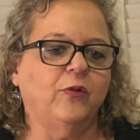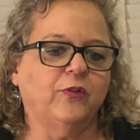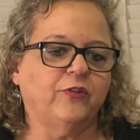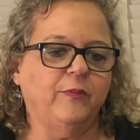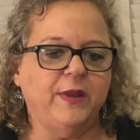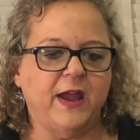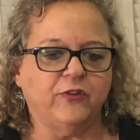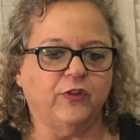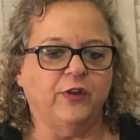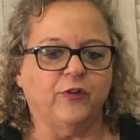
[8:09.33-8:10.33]
or some
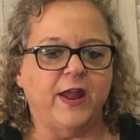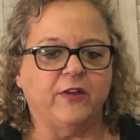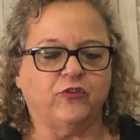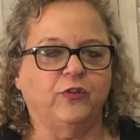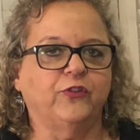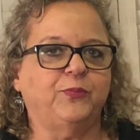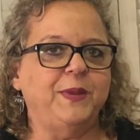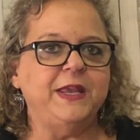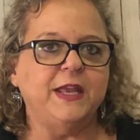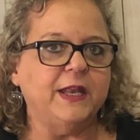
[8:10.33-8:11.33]
international
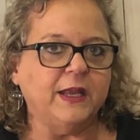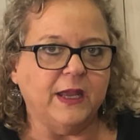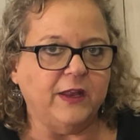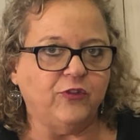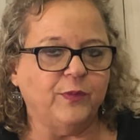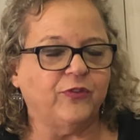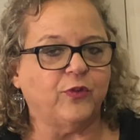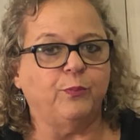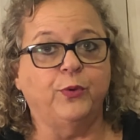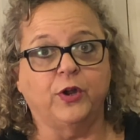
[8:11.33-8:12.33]
speaking engagements
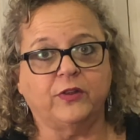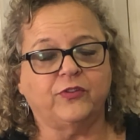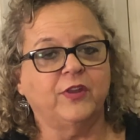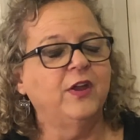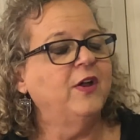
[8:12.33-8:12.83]
or books.